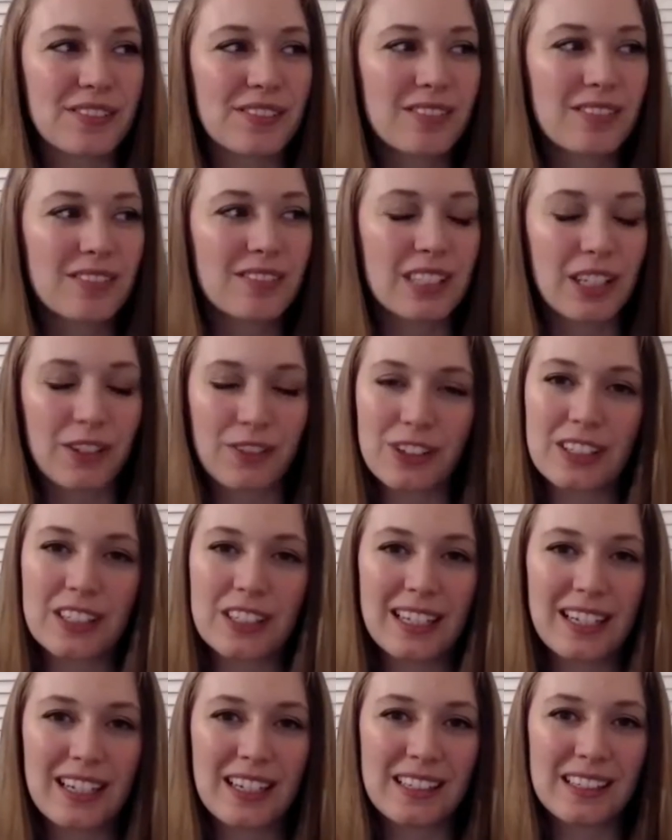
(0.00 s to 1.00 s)

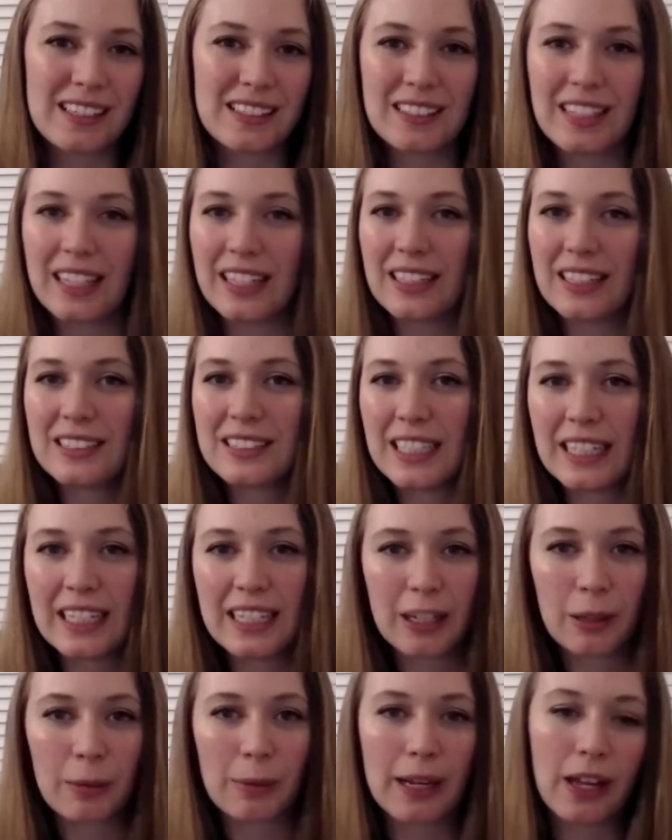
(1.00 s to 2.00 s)
definitely like taking
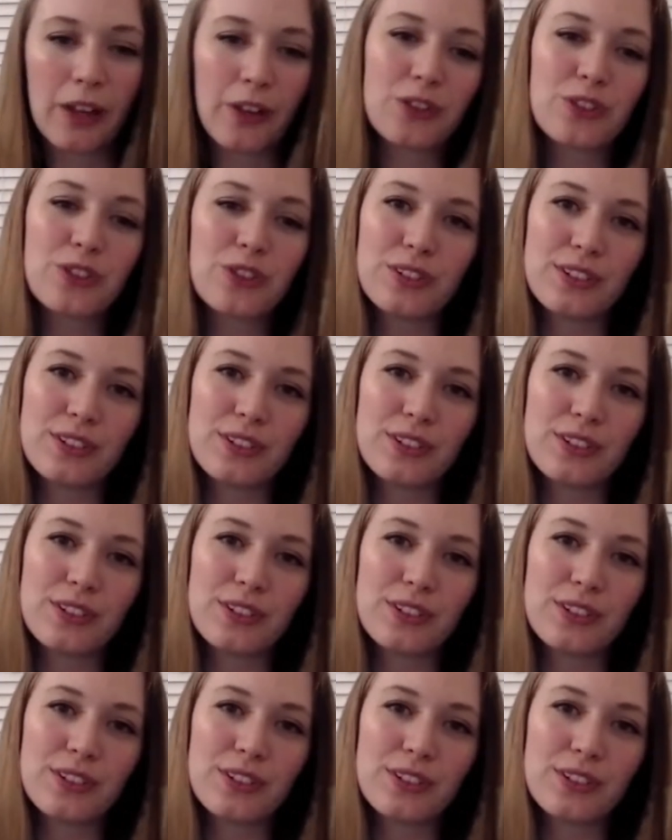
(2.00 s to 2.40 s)
care of my health,